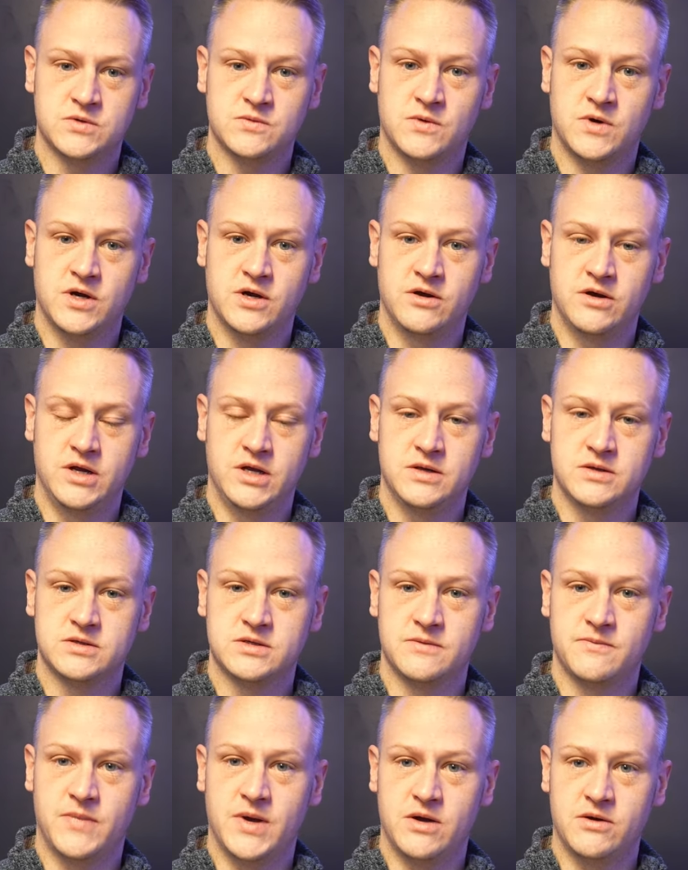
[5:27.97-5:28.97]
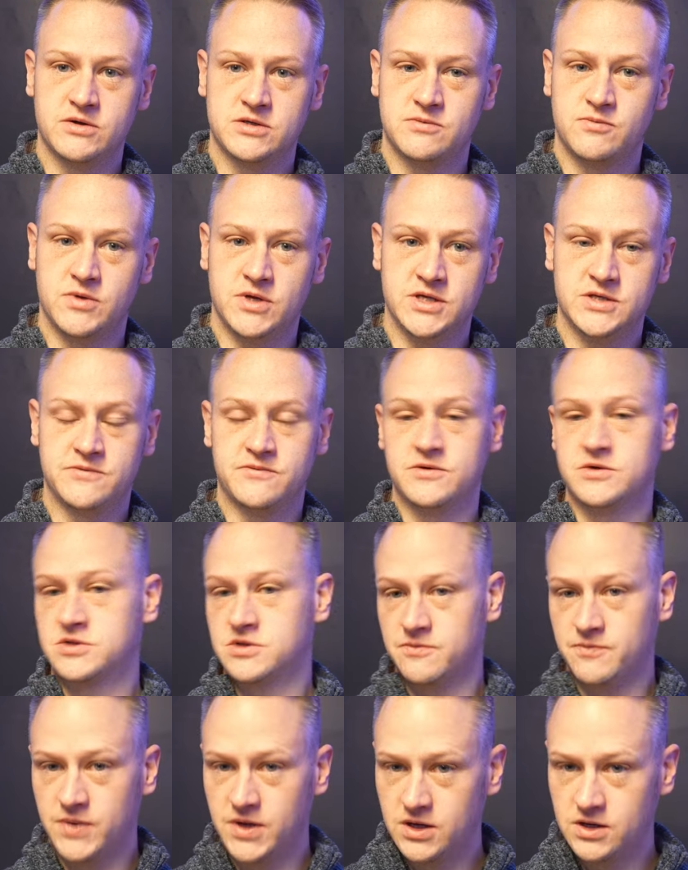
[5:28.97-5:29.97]
wiring some power supplies first
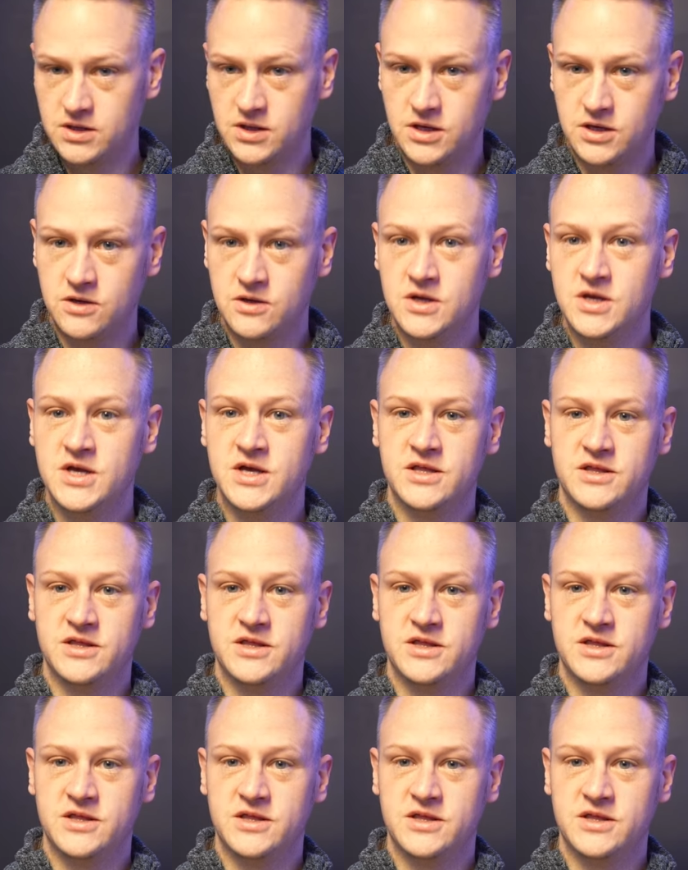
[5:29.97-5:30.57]
in parallel,